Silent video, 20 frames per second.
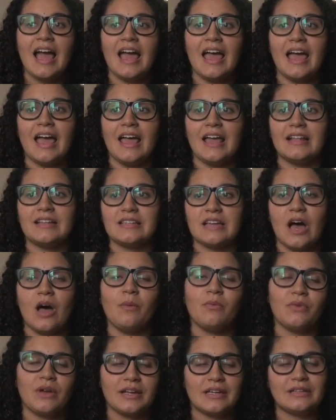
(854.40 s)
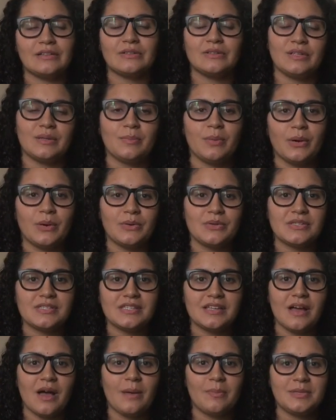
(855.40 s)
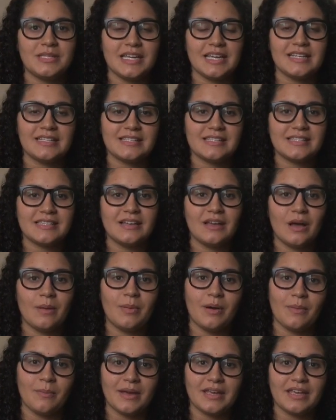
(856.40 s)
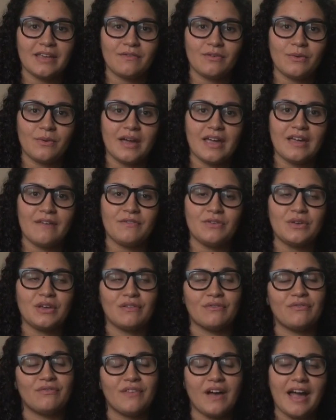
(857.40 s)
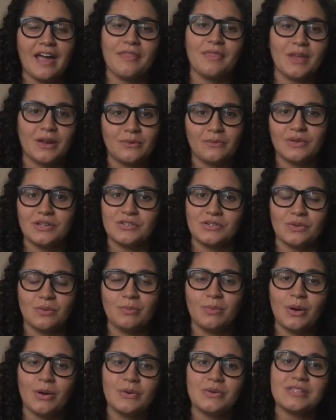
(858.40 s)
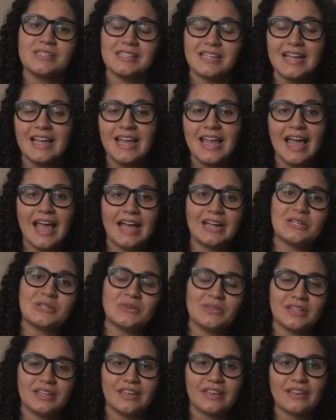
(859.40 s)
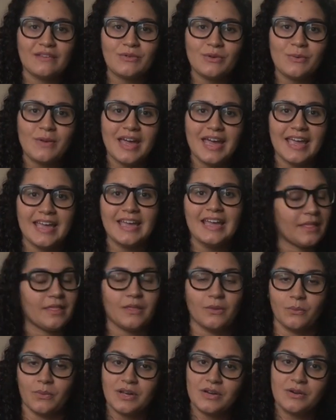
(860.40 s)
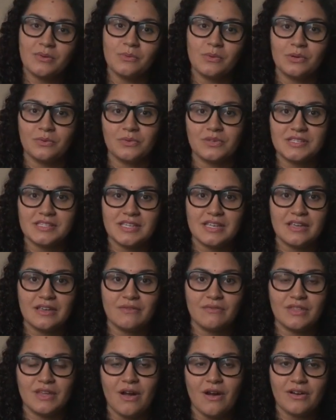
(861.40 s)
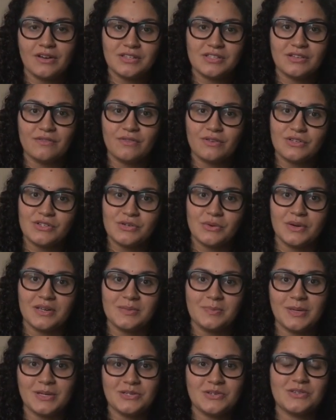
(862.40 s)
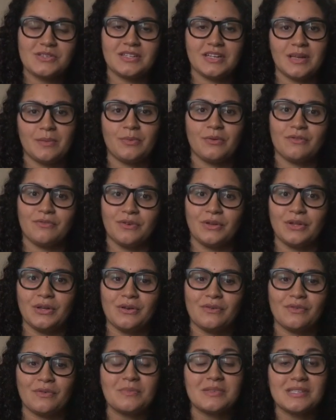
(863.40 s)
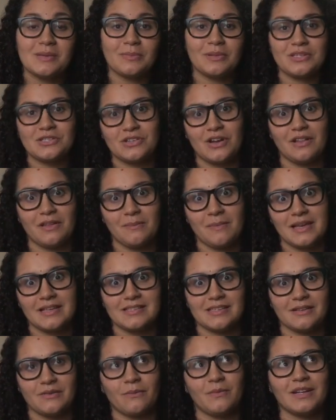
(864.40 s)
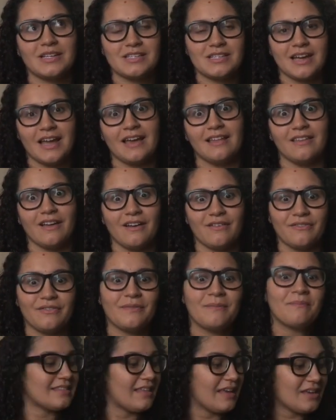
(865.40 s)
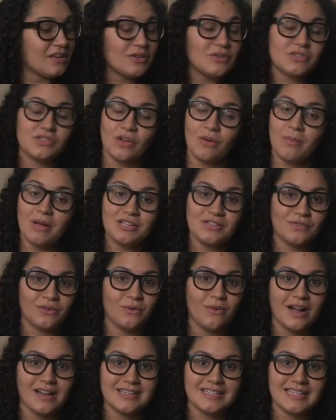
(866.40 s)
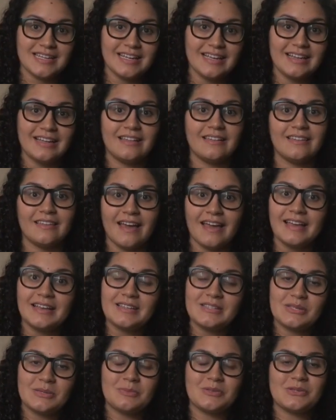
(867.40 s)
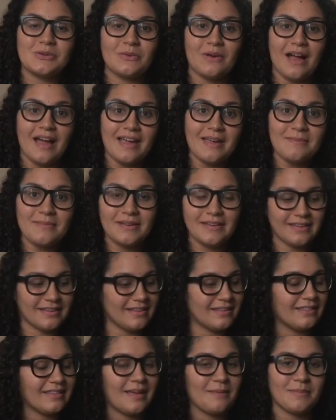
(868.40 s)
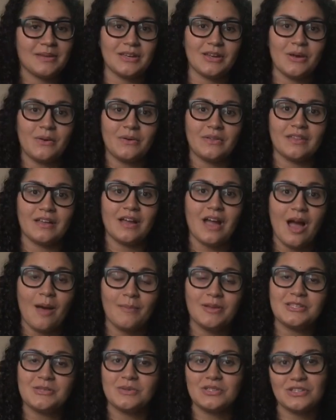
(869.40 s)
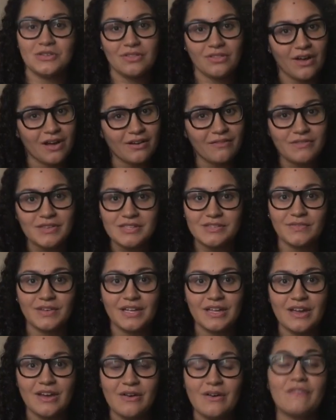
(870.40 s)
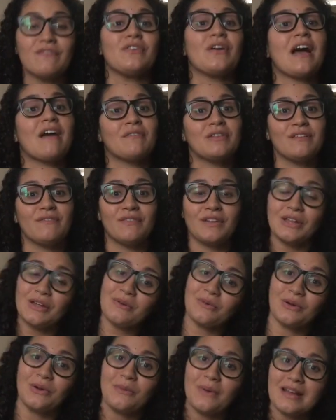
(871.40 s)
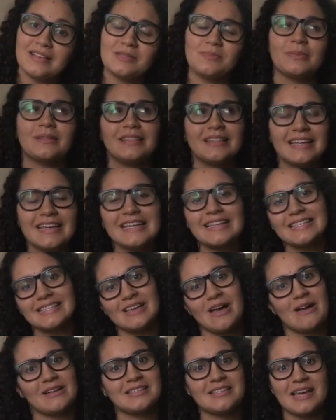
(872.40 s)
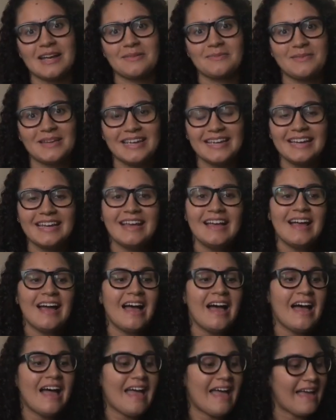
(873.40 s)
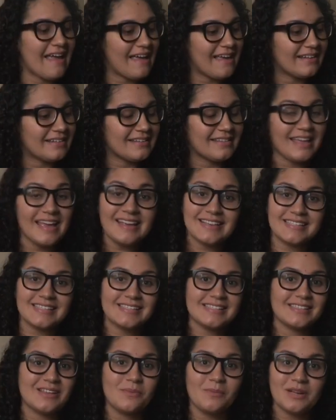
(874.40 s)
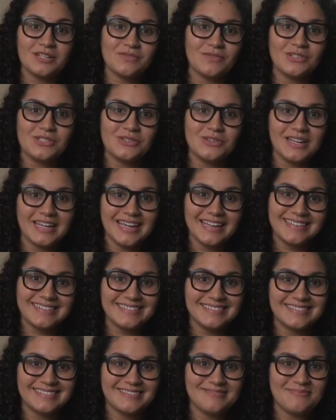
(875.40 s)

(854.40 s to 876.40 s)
and I'll regularly post updates about my giveaway. If you can find that original post, enter the giveaway. The winner will receive the artist of their choice picture study portfolio from Simply Charlotte Mason, which I love. Thank you so much for watching. Like, subscribe. Let me know in the comments what you thought of this video. If you have any video requests, please contact me. And thanks so much for tuning in.